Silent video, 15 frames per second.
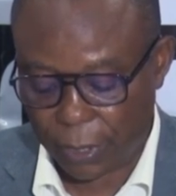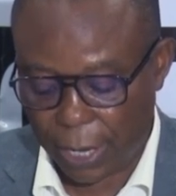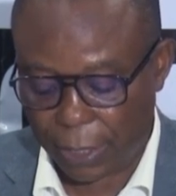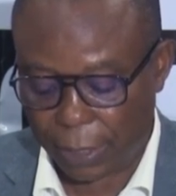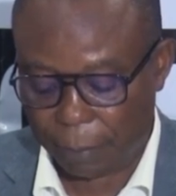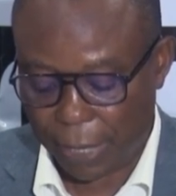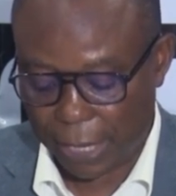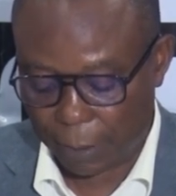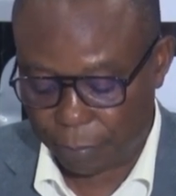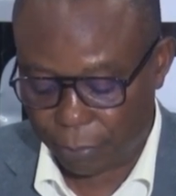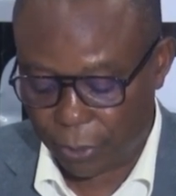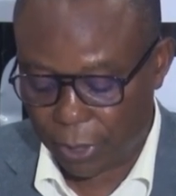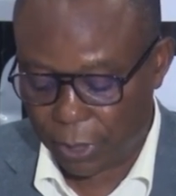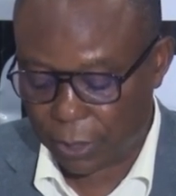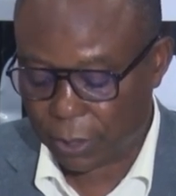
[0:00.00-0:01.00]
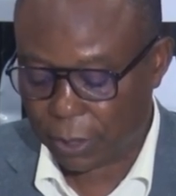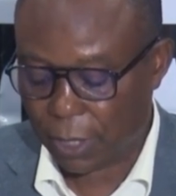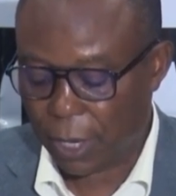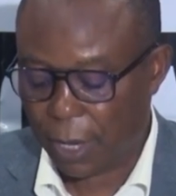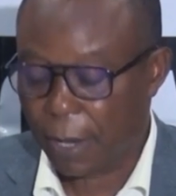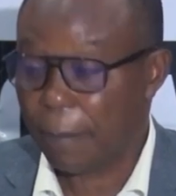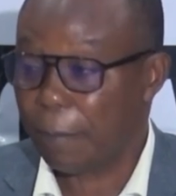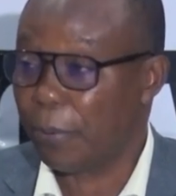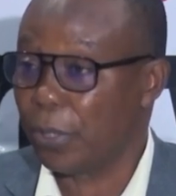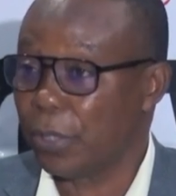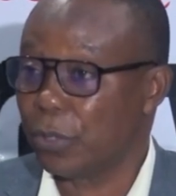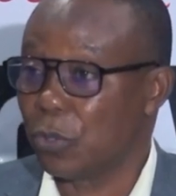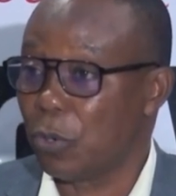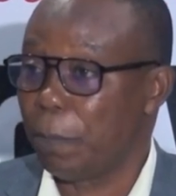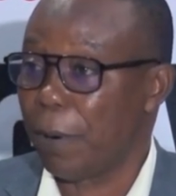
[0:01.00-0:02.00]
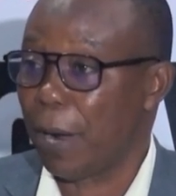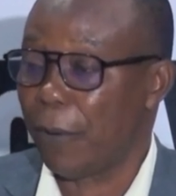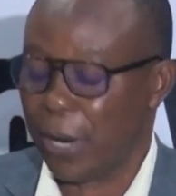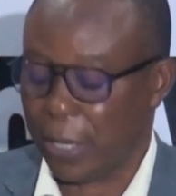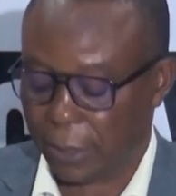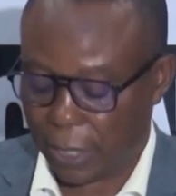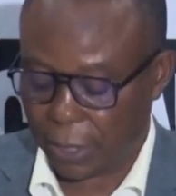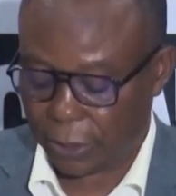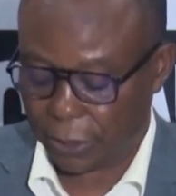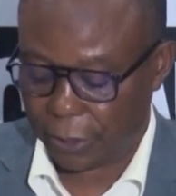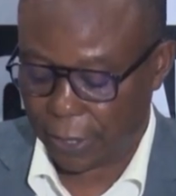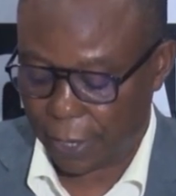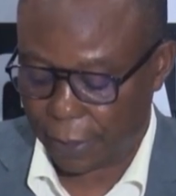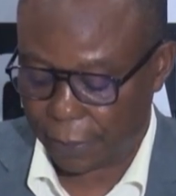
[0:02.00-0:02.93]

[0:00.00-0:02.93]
and manipulates political power in Nigeria.